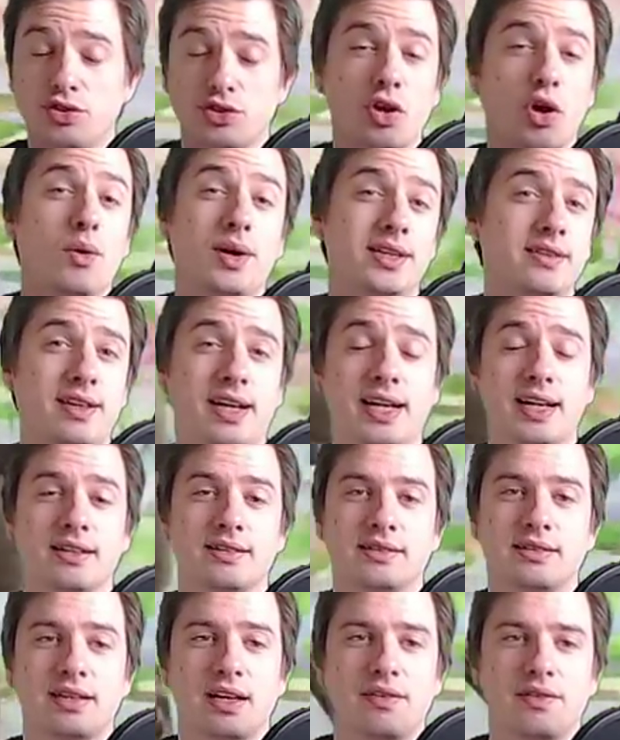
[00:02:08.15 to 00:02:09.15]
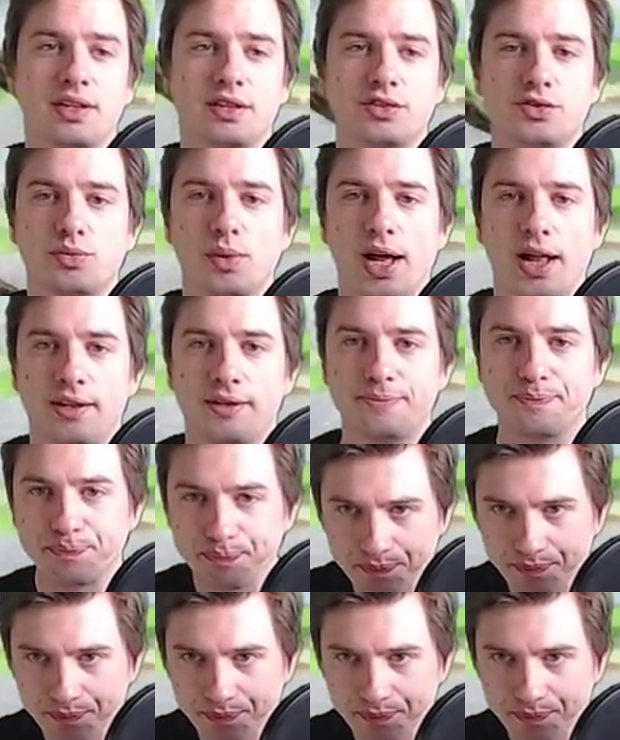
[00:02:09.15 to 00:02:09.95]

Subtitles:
so in Tekken 7 as well.